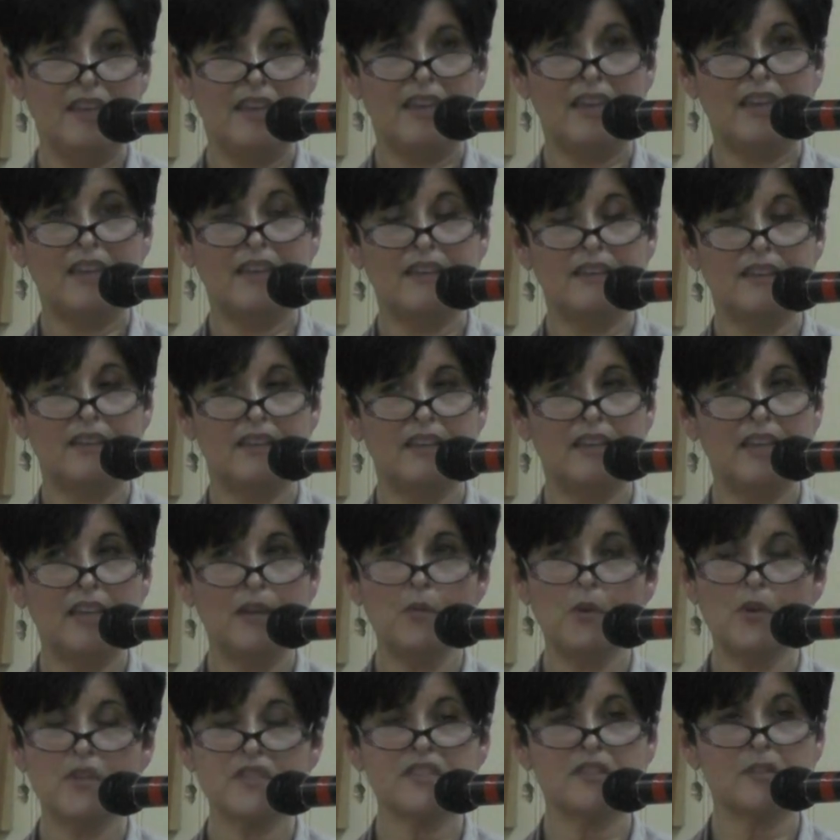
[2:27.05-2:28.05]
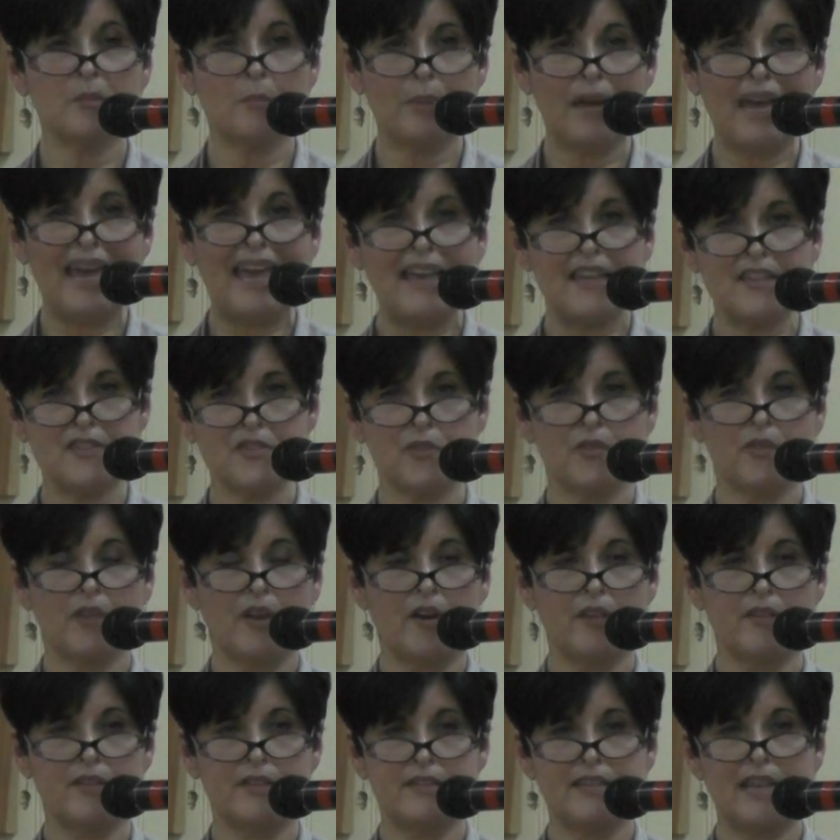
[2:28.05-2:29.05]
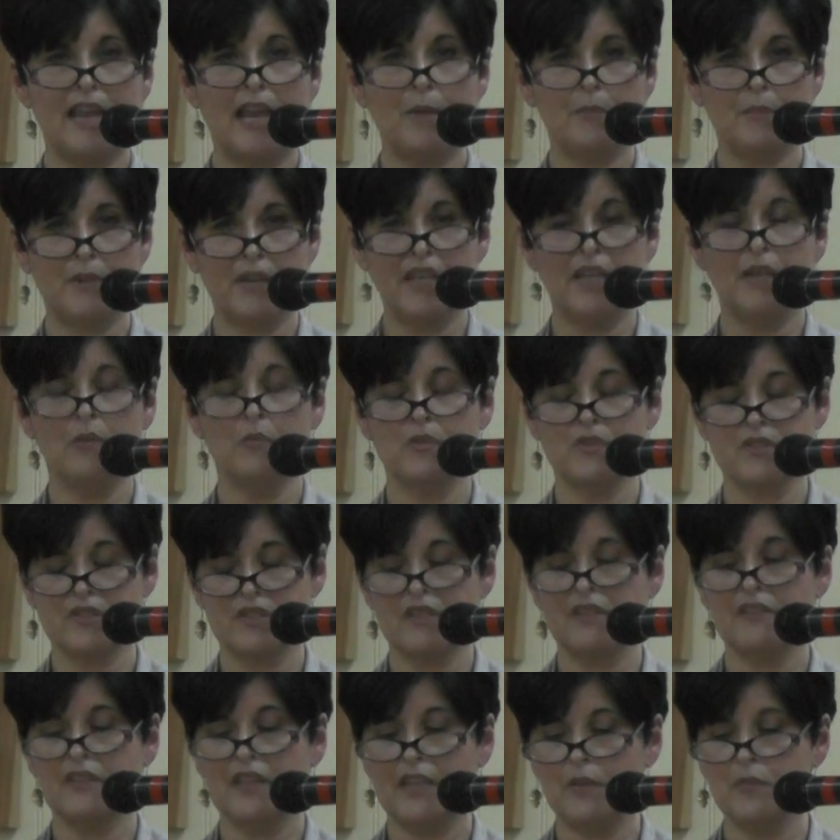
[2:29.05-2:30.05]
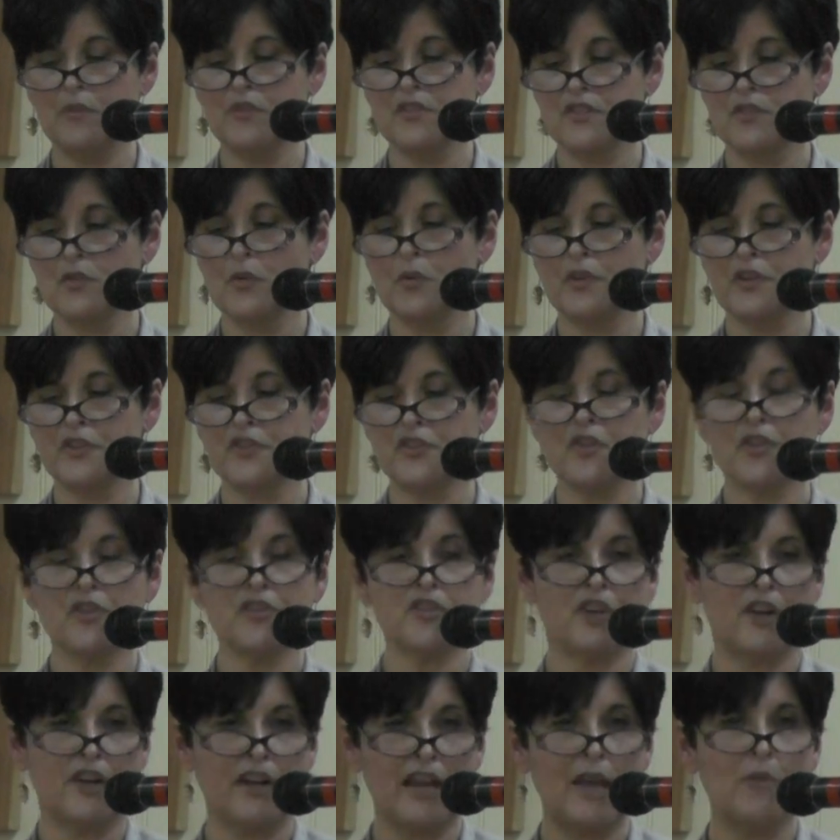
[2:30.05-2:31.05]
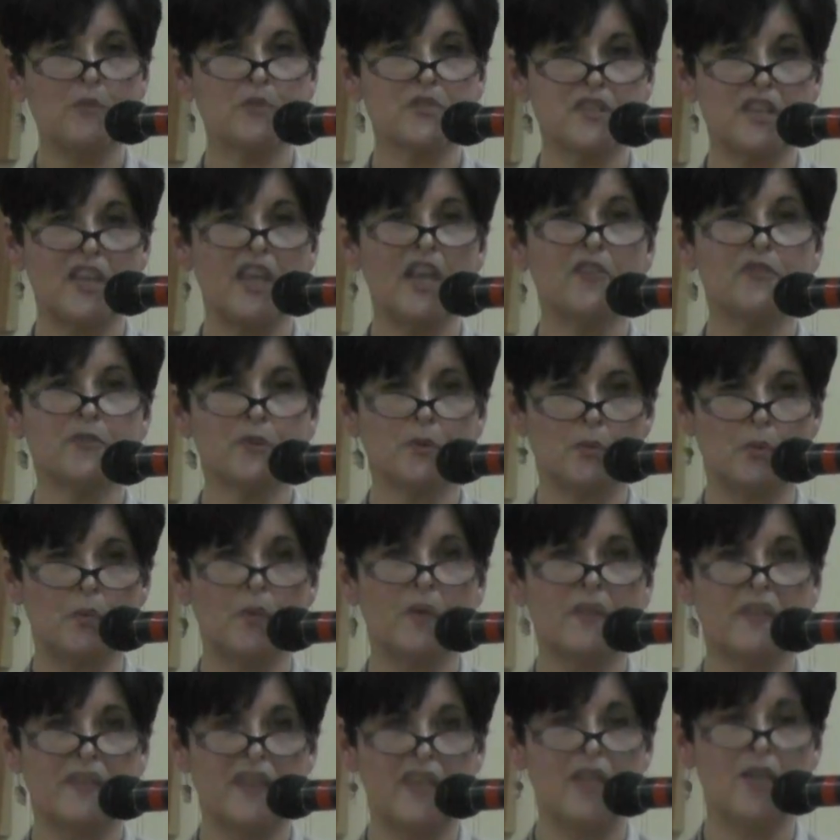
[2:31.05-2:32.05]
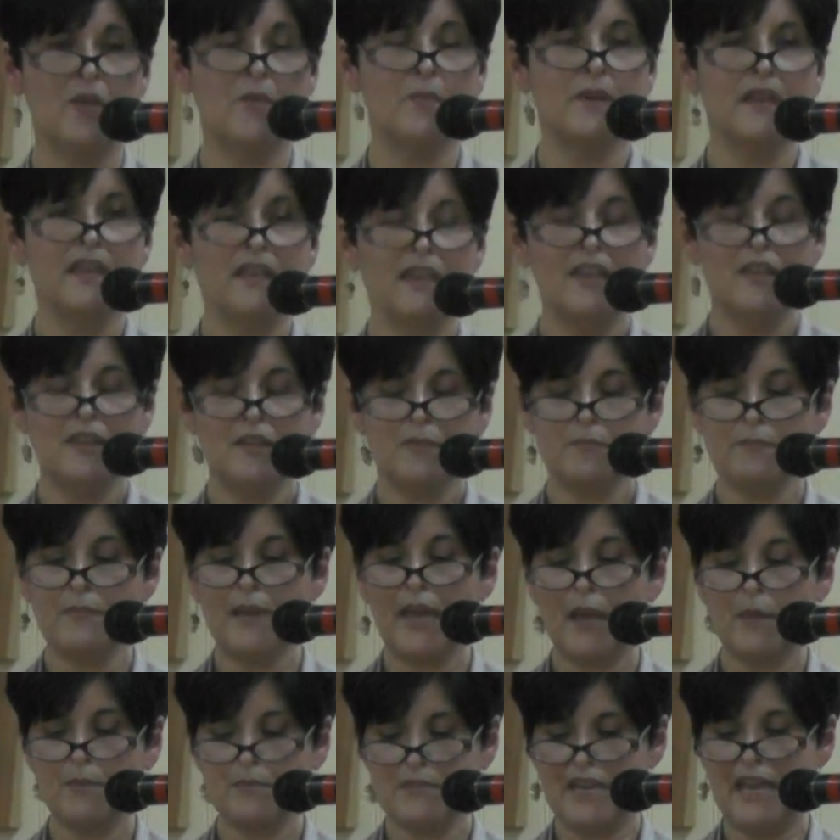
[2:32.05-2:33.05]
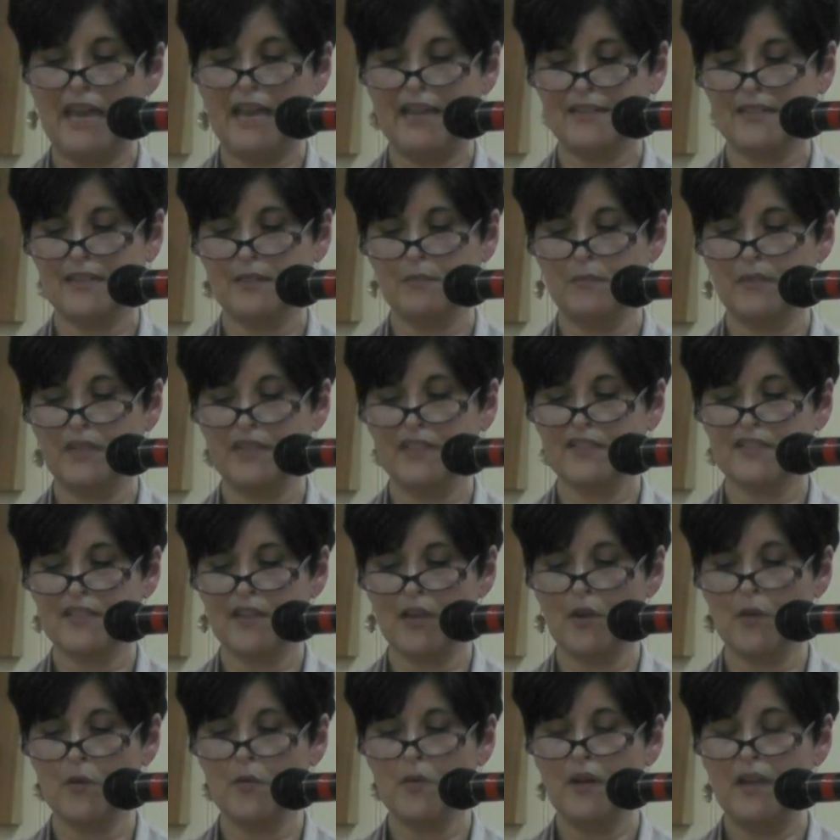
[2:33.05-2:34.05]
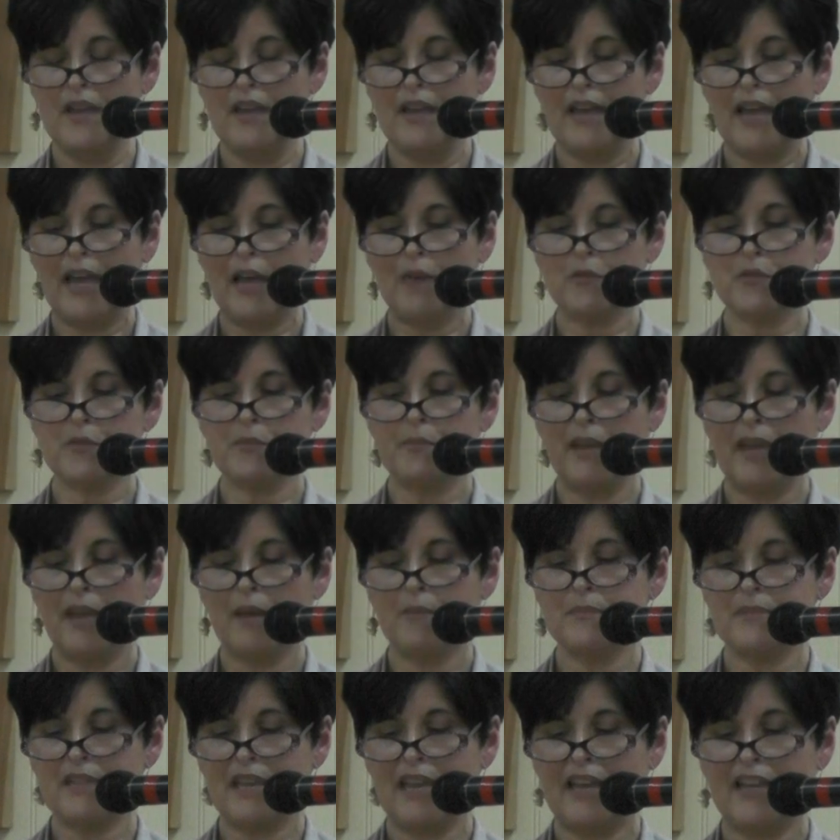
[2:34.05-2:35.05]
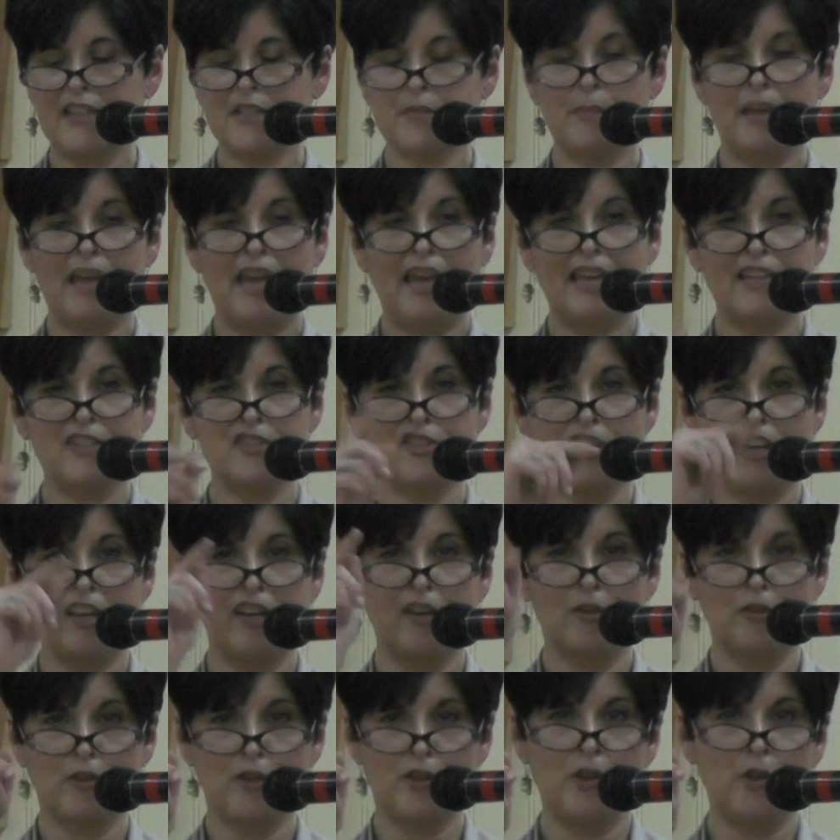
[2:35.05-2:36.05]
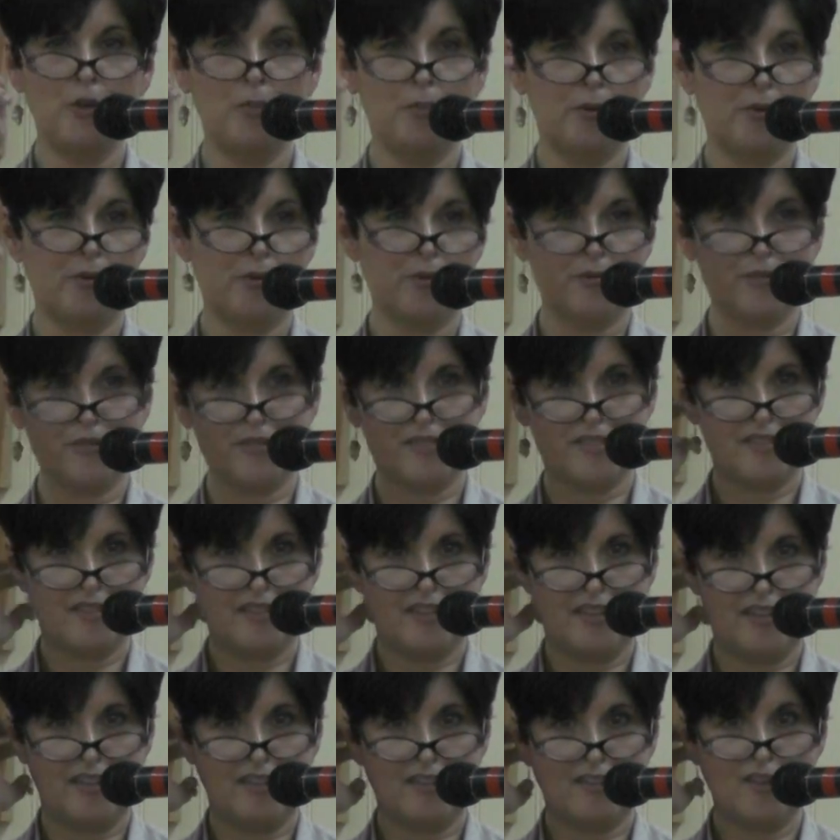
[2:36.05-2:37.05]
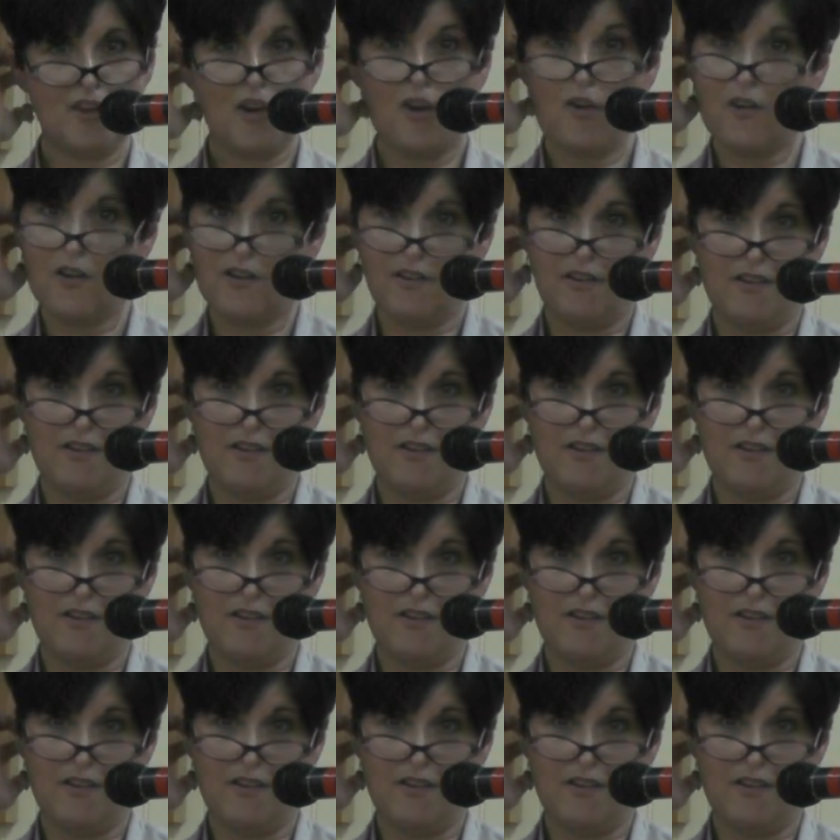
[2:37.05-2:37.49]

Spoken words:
And he wasn't the pastor there at the time, but he was going to church there, and I was comfortable with him baptizing me, so I was baptized behind J.L. Cooper's car